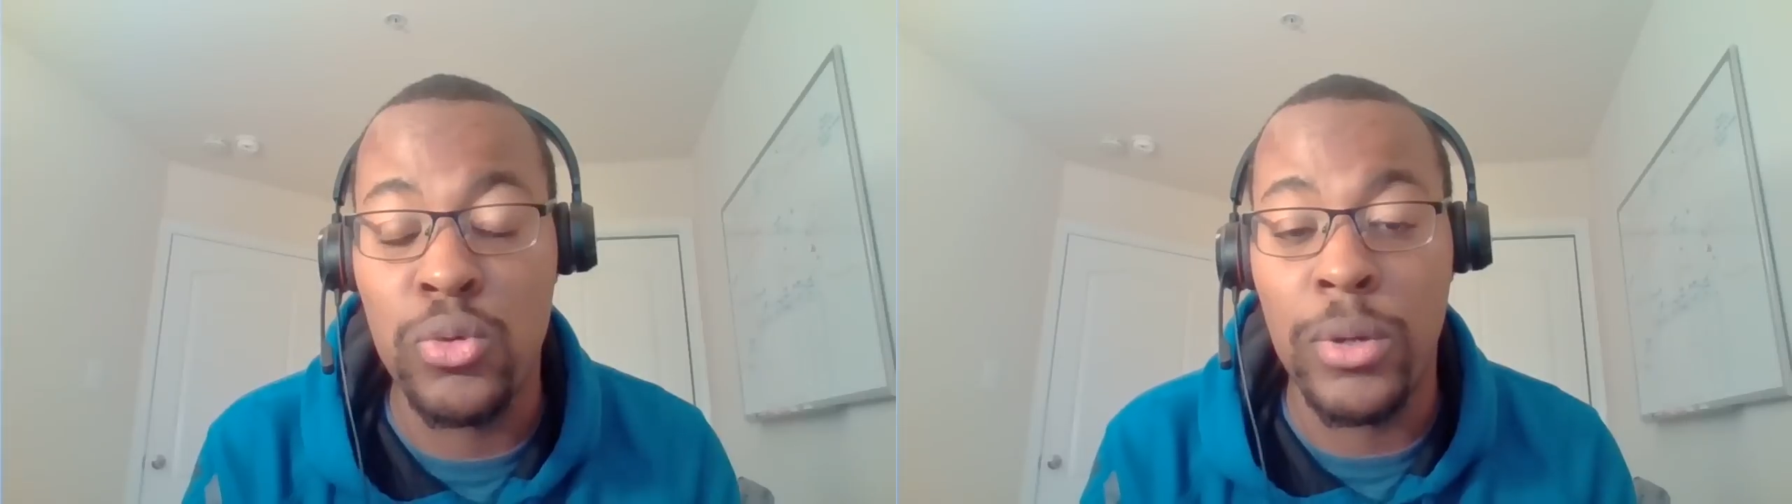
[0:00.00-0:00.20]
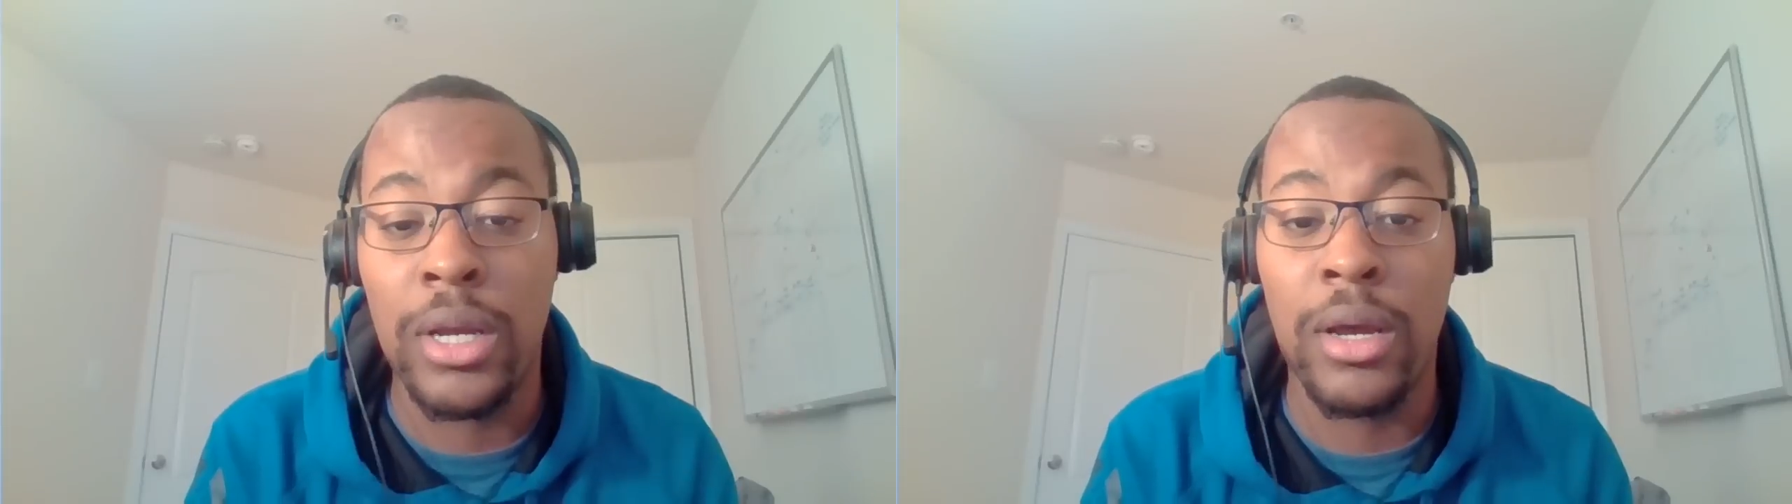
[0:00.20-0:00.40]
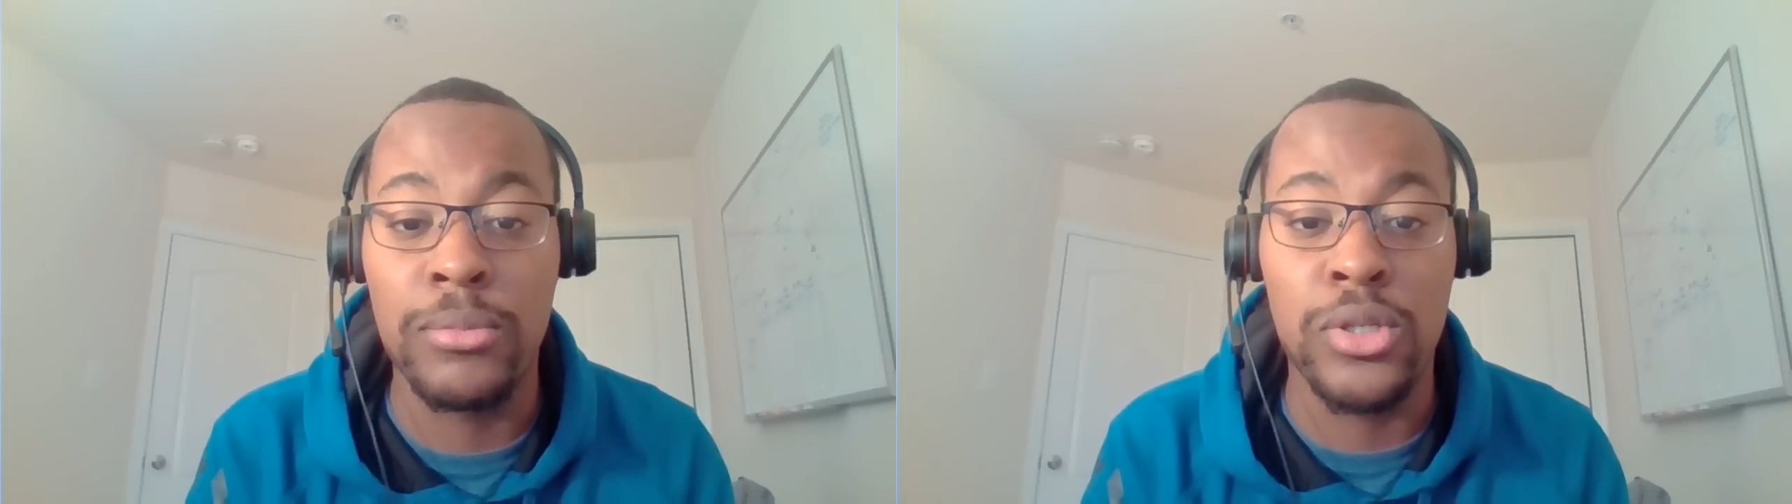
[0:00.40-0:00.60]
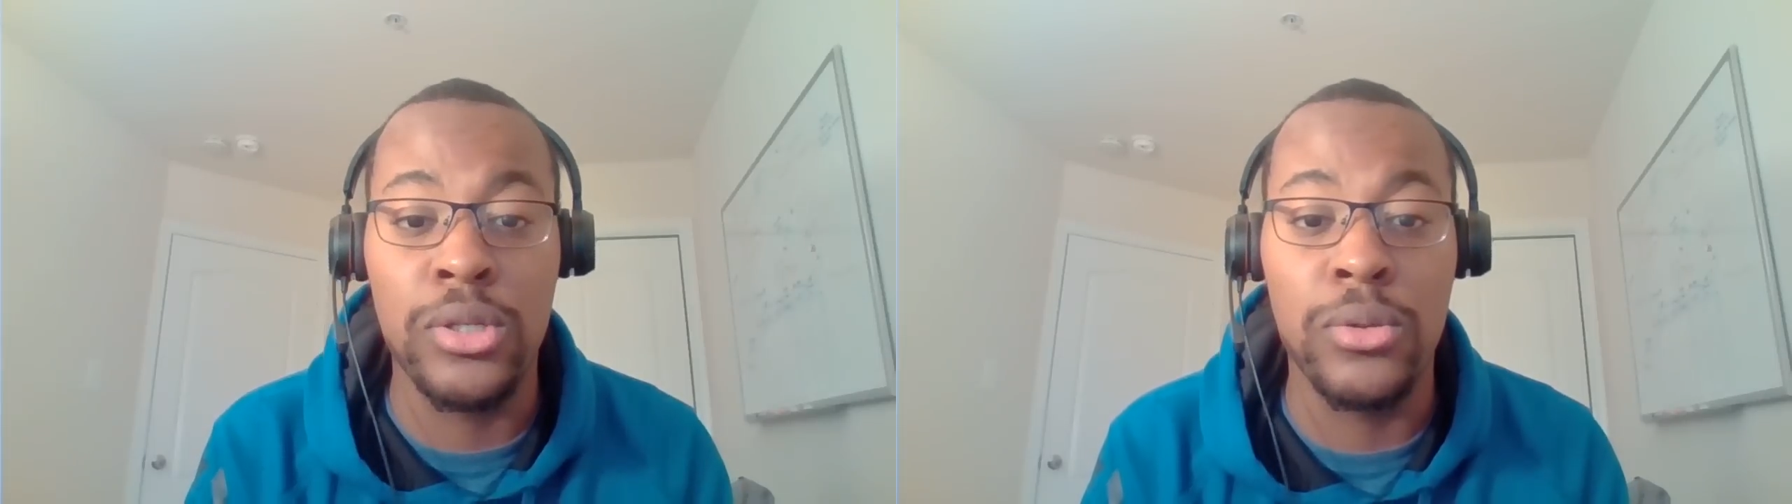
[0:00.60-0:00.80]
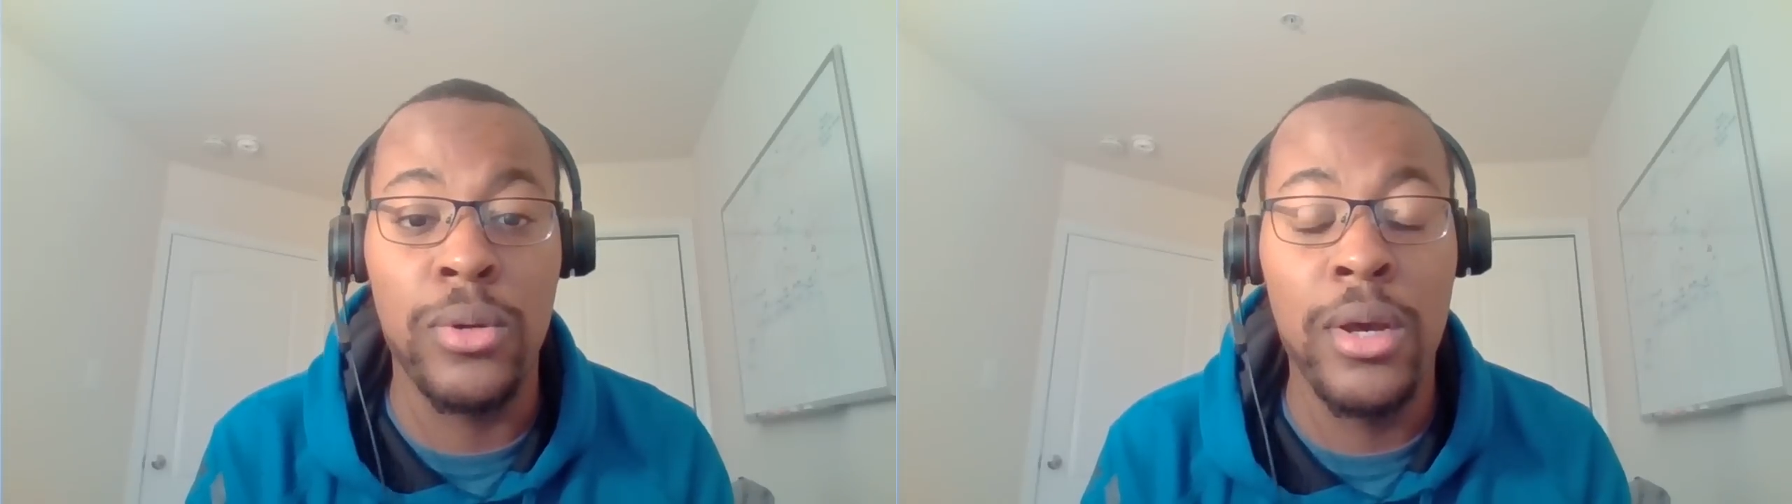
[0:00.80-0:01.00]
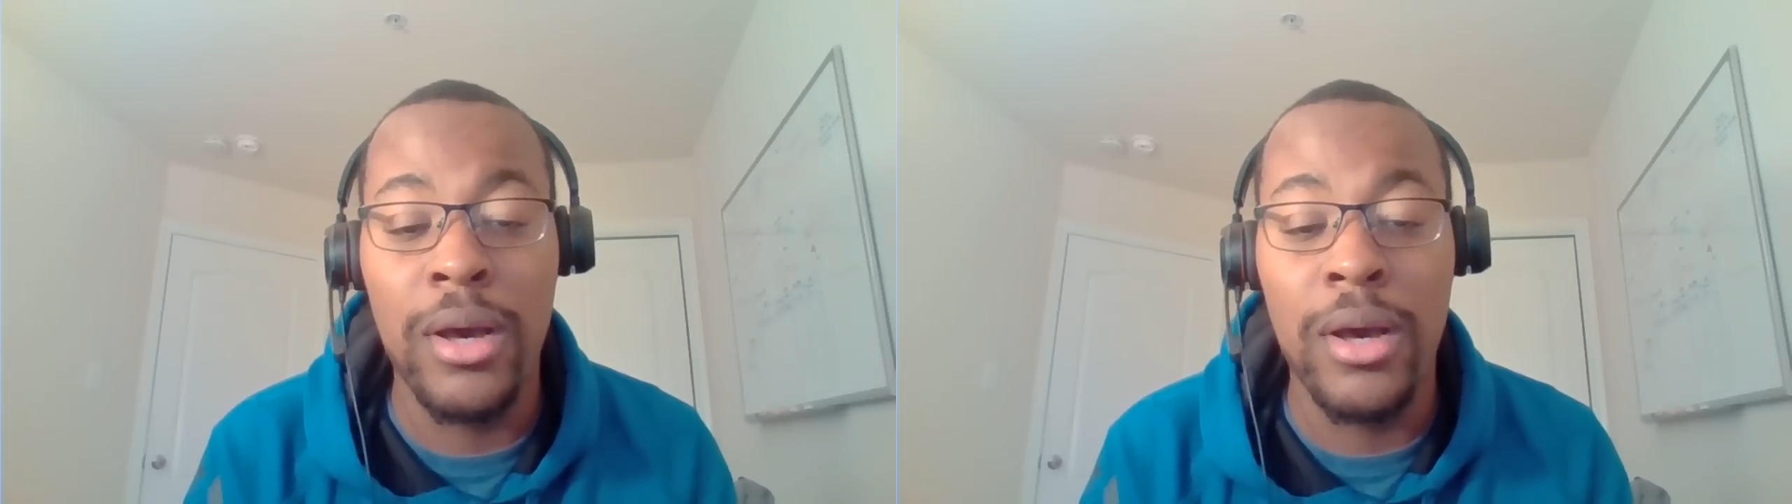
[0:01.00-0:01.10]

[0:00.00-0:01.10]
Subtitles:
when it comes to